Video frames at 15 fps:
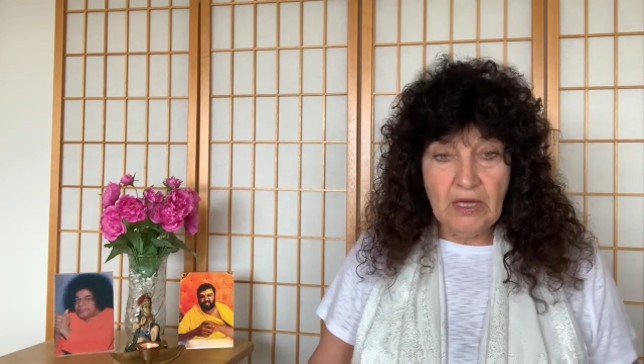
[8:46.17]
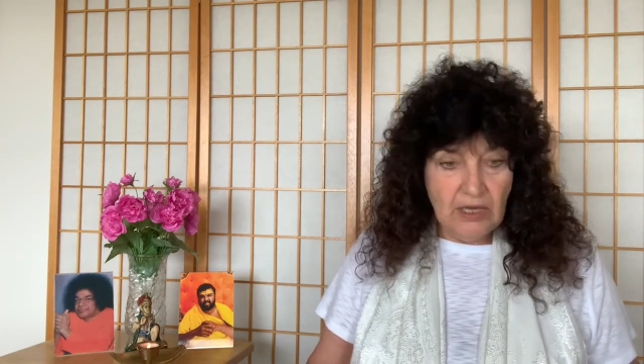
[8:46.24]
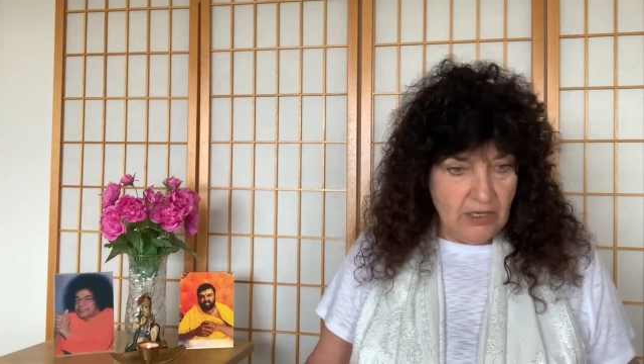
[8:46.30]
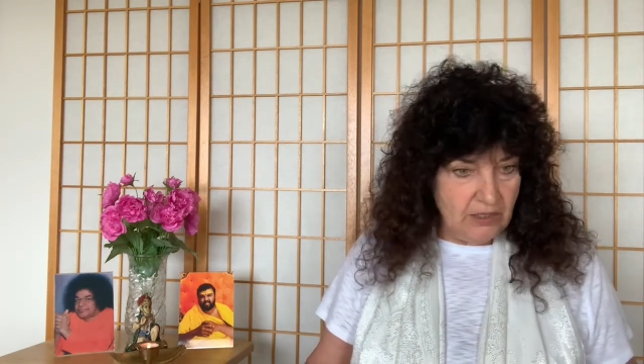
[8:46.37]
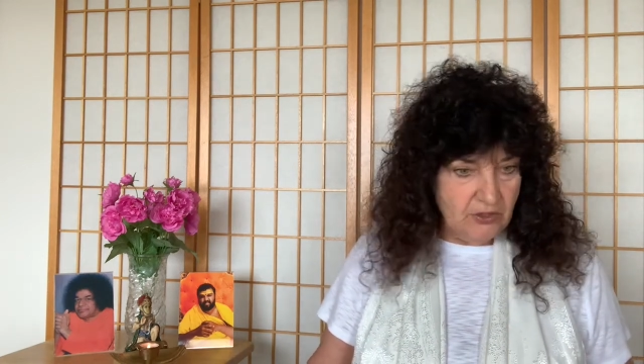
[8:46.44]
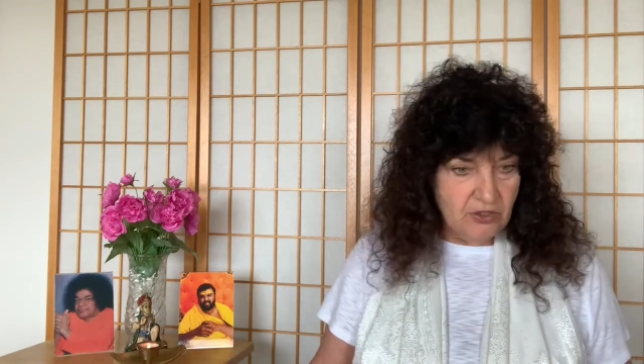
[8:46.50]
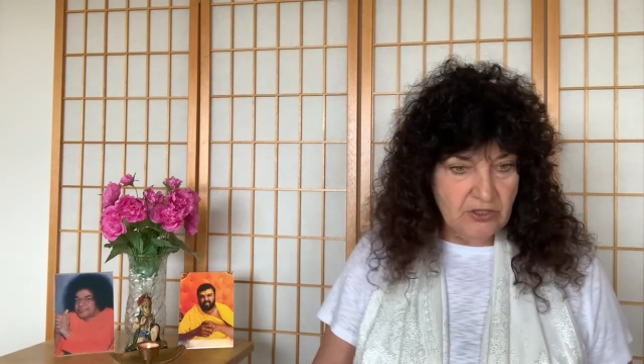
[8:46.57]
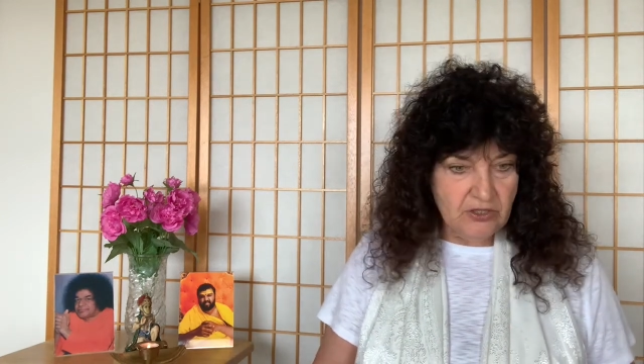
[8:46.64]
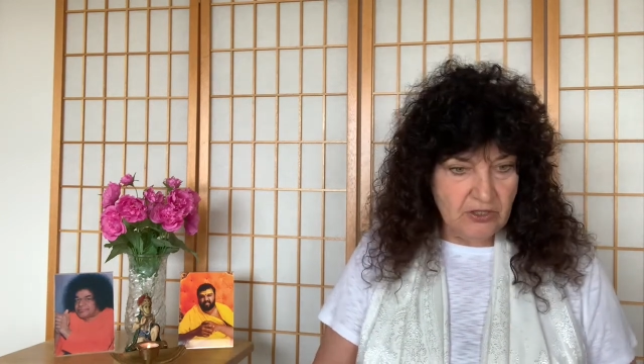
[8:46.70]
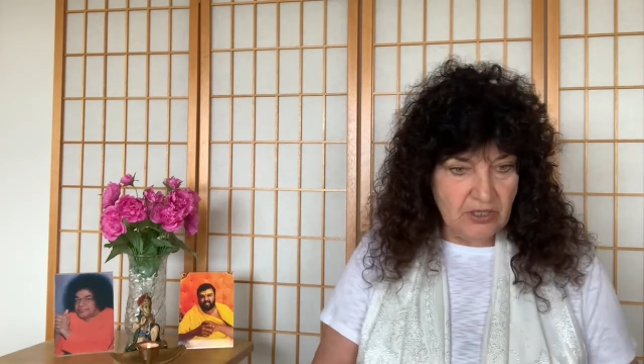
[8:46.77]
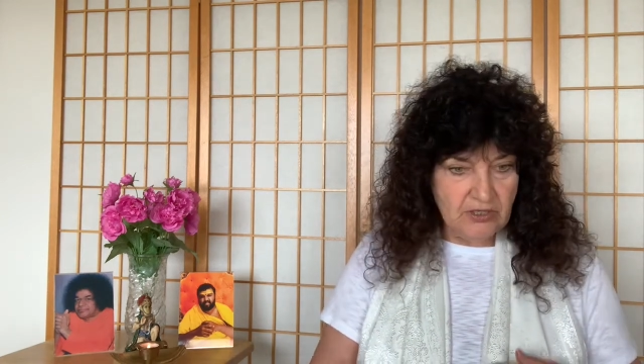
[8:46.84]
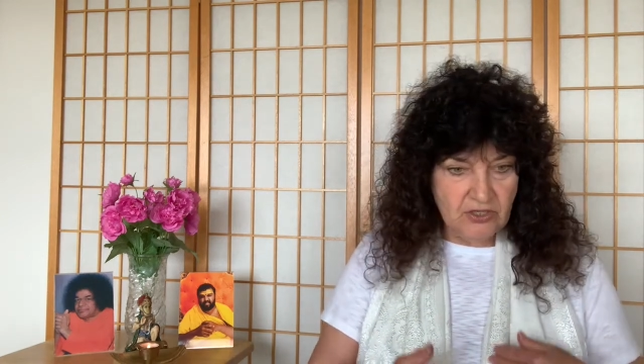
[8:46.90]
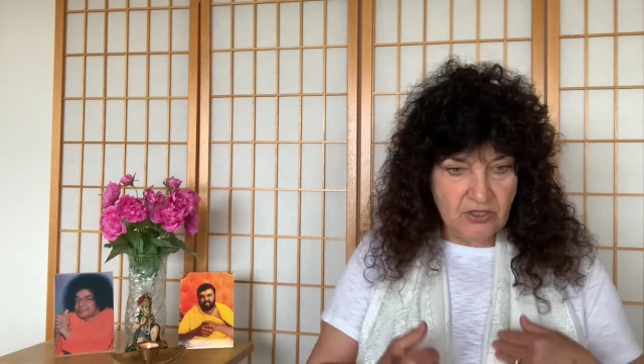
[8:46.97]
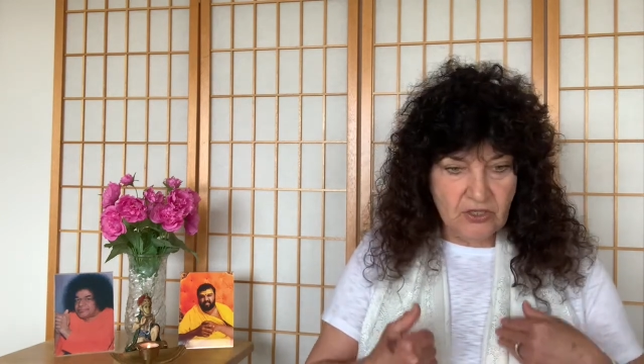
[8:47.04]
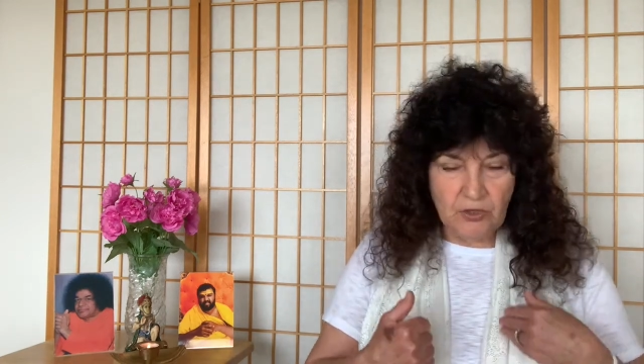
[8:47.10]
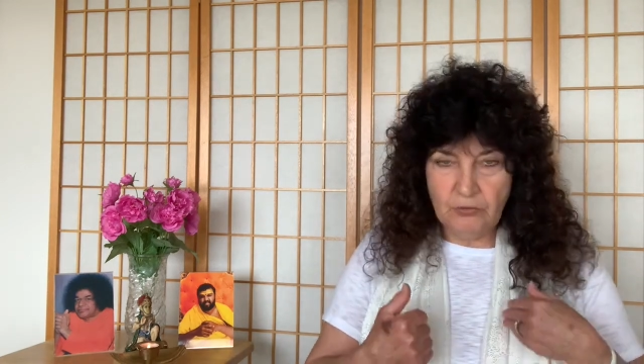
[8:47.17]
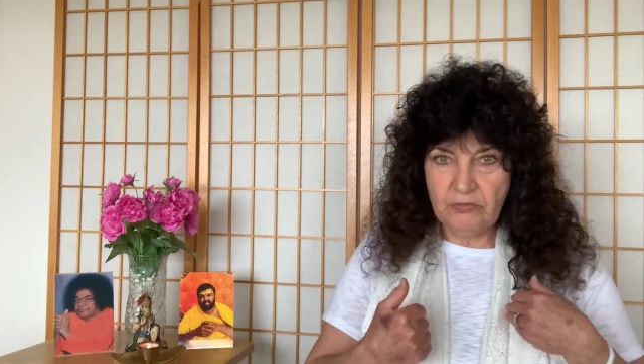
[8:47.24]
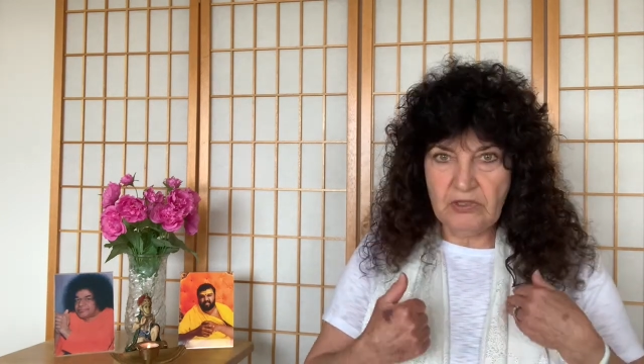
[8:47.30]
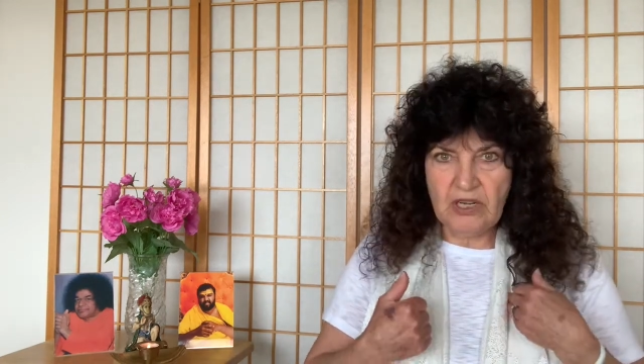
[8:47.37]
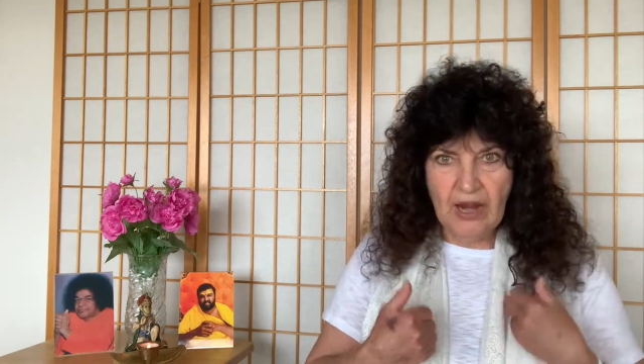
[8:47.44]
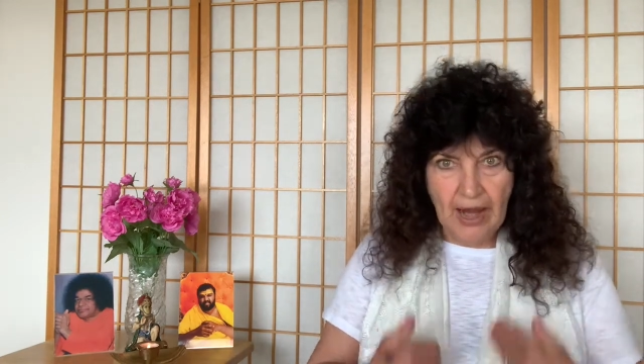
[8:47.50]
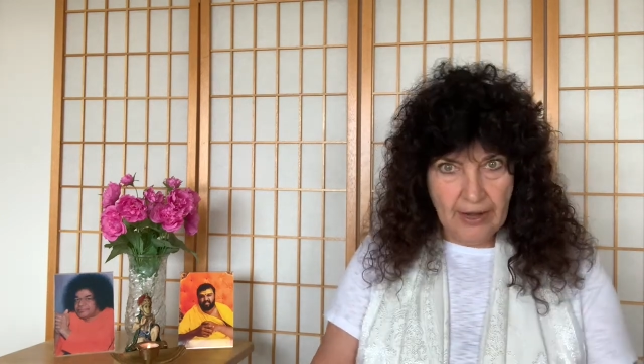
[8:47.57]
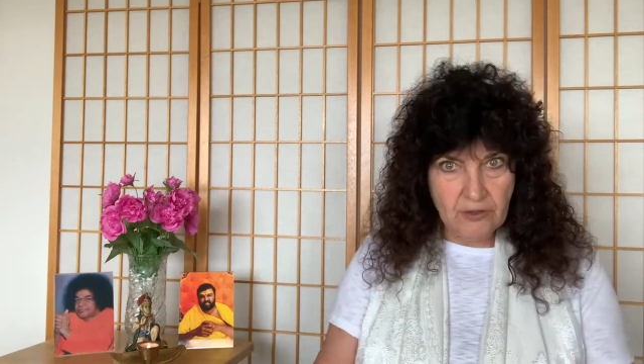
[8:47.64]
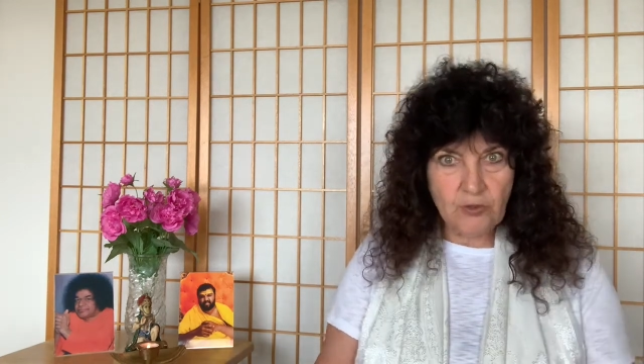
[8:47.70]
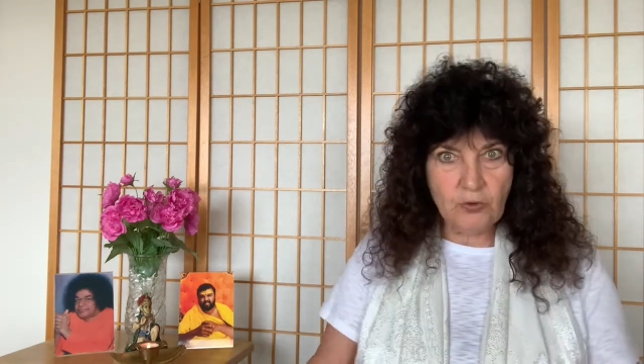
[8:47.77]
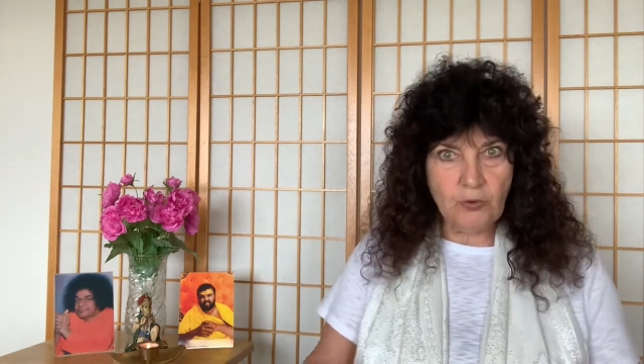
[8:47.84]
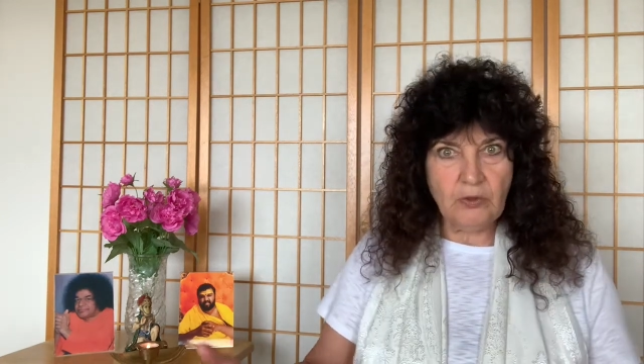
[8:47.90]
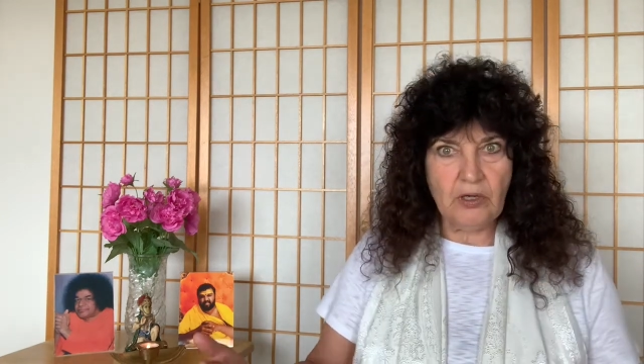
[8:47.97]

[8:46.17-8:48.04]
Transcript: It's so natural